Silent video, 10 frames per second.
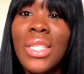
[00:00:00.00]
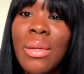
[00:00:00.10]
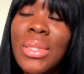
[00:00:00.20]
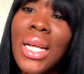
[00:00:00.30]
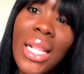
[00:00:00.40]

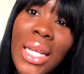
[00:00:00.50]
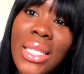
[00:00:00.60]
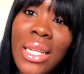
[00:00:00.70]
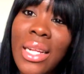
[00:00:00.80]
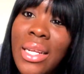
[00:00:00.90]
he was like, "I like
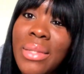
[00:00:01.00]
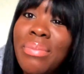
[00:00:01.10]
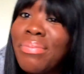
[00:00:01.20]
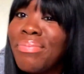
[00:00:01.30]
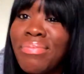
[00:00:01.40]
that name."
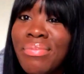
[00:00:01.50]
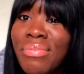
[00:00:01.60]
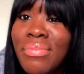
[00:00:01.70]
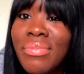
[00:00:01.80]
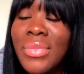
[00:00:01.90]

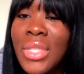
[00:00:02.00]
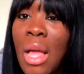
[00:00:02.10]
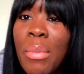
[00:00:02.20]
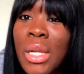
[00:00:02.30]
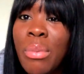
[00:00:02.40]

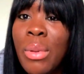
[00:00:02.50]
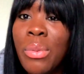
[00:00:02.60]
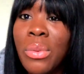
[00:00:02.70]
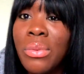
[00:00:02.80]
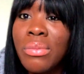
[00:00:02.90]
Not many
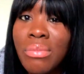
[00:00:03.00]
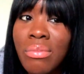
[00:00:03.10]
people